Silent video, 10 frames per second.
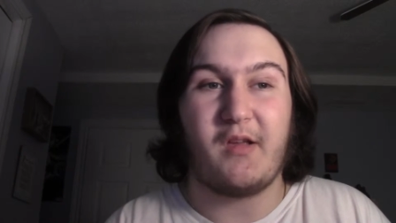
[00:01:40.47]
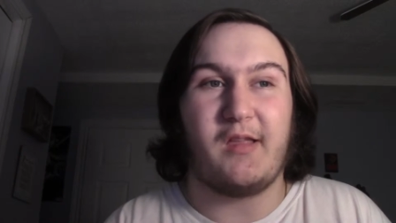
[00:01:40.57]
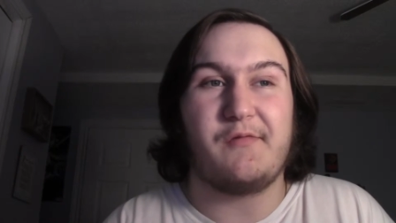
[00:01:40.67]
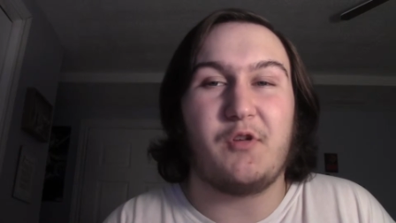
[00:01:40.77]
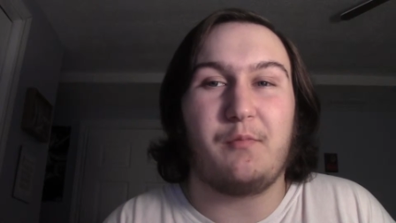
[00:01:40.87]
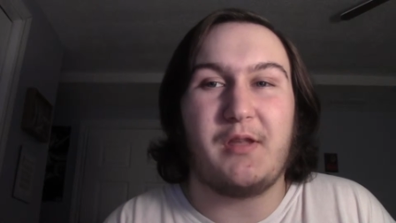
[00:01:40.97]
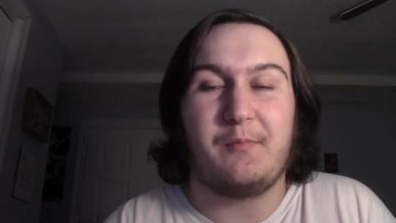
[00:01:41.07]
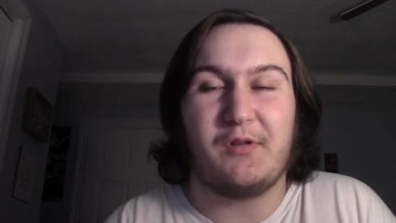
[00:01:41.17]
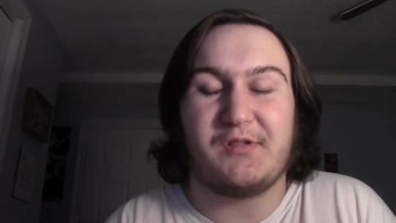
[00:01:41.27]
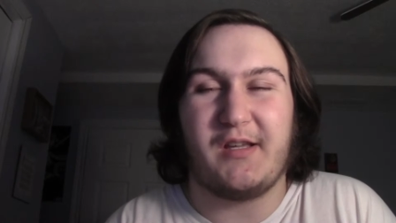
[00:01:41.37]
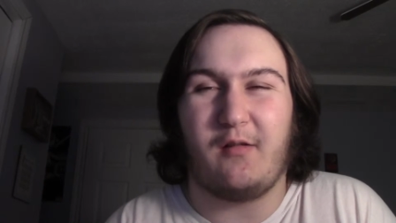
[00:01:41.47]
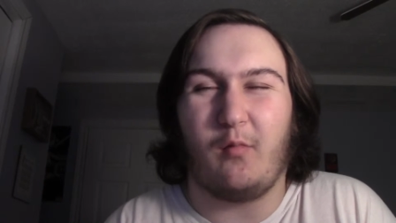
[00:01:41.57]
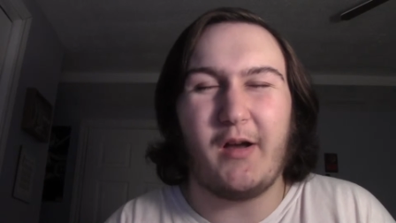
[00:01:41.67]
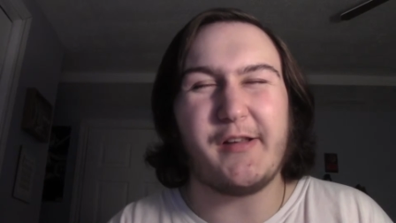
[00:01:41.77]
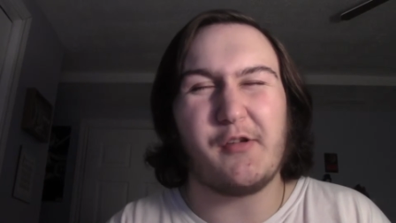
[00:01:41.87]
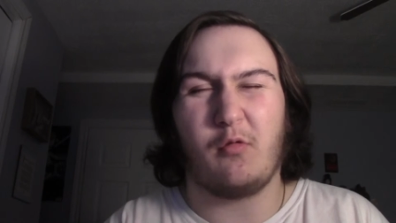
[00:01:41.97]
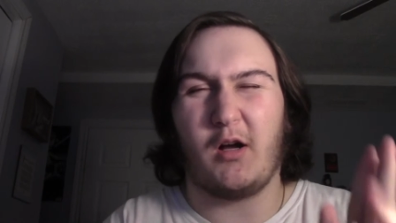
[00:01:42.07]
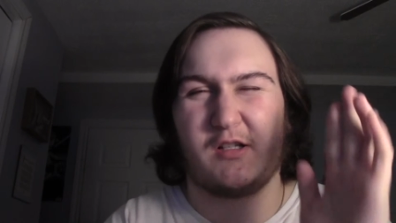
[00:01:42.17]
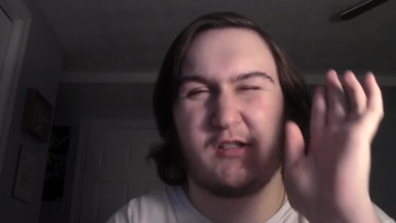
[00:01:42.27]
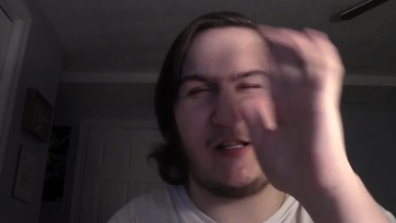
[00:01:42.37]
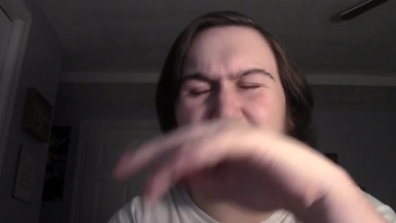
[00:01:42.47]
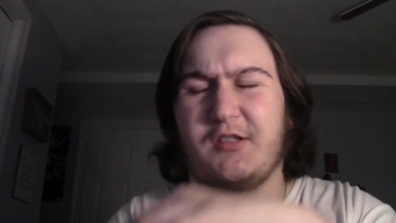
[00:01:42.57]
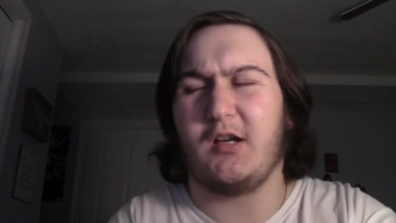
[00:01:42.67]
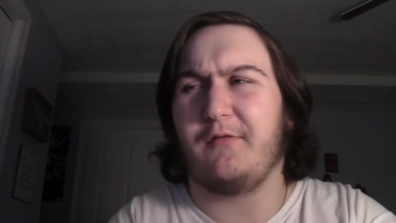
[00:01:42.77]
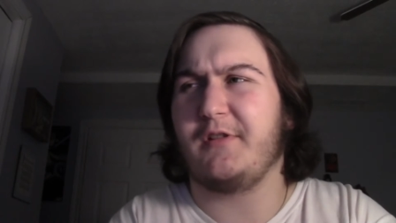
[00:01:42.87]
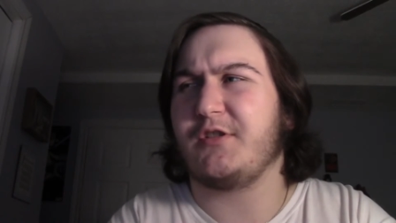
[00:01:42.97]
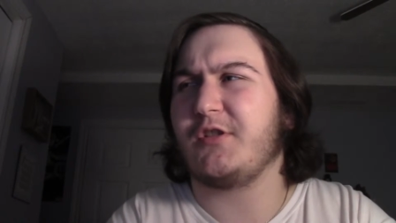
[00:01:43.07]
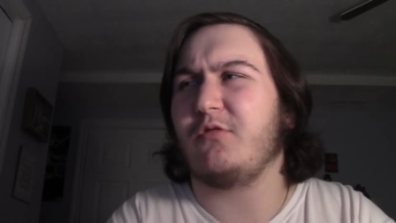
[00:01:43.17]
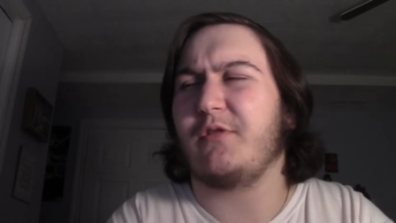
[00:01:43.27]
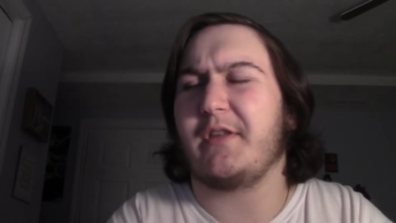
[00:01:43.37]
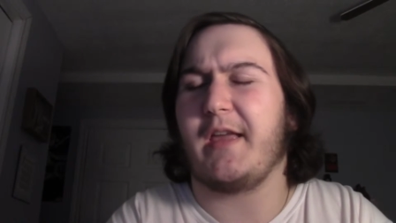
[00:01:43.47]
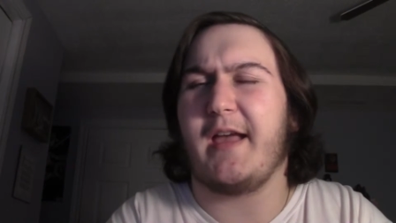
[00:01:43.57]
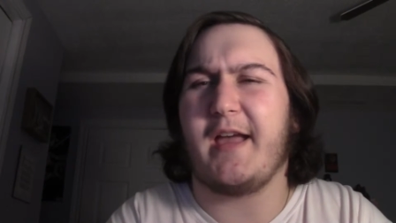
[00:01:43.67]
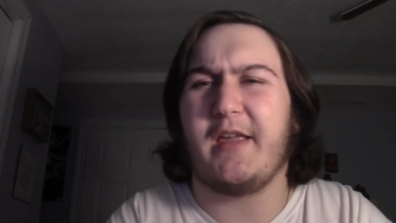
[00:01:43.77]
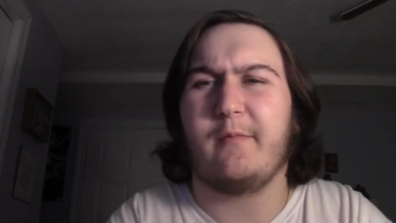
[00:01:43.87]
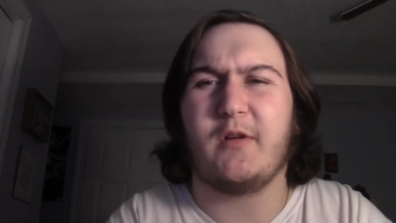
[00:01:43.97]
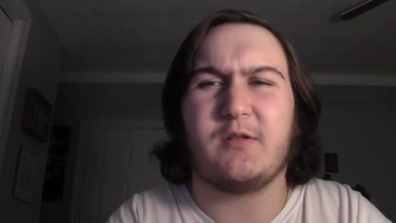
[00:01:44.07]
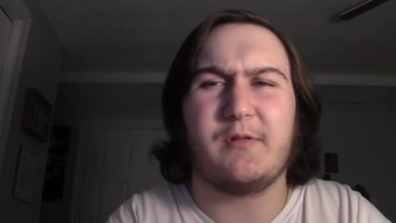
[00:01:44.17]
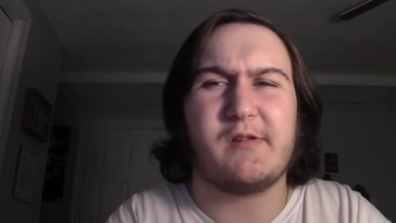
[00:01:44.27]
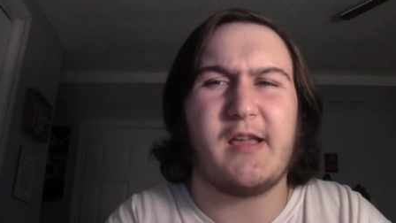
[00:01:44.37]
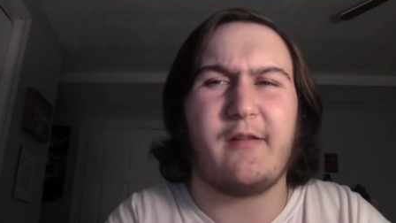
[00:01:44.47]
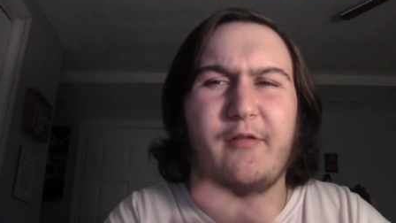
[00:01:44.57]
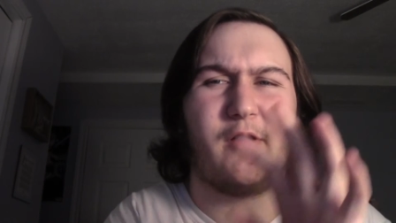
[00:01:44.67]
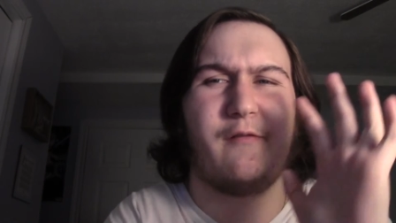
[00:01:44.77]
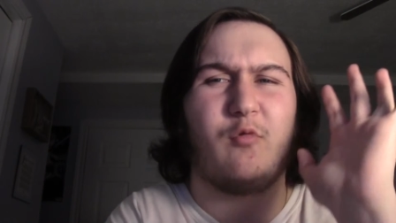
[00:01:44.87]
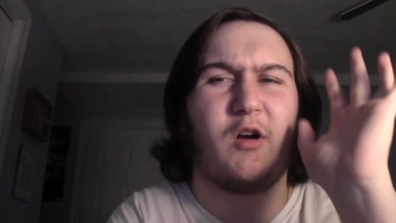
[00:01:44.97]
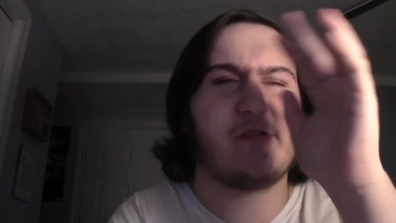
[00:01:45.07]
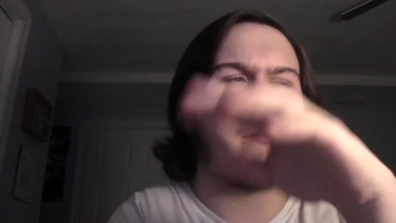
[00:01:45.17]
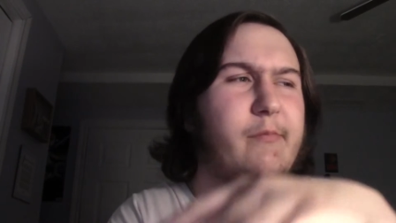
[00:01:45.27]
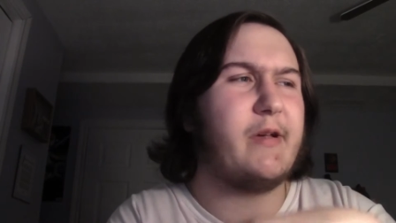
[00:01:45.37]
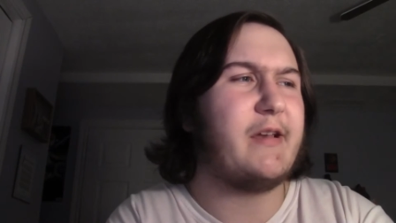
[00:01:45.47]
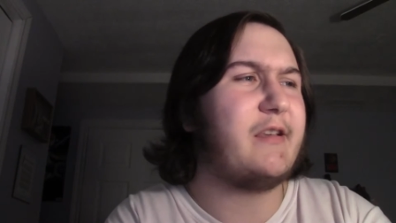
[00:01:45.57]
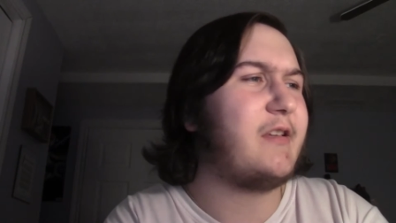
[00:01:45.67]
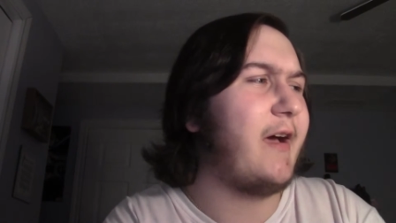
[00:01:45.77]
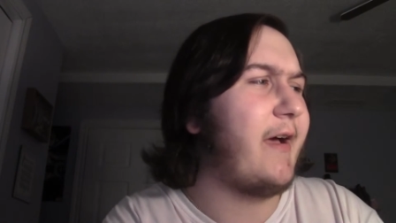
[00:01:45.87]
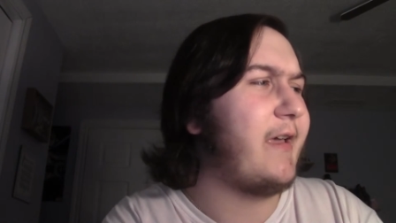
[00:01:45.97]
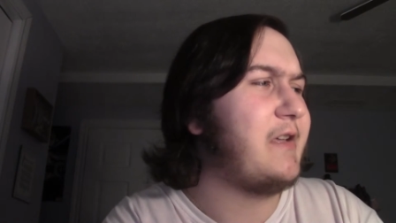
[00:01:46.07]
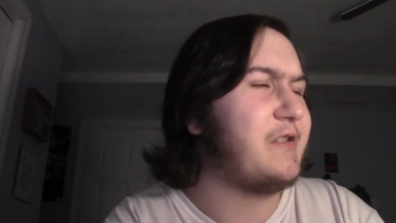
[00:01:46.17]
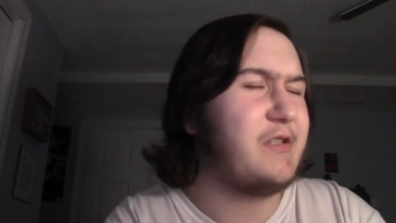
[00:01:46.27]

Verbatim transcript: Even though people say, "Why do you watch that stuff? It's so gay. You must be gay if you love watching men in tights."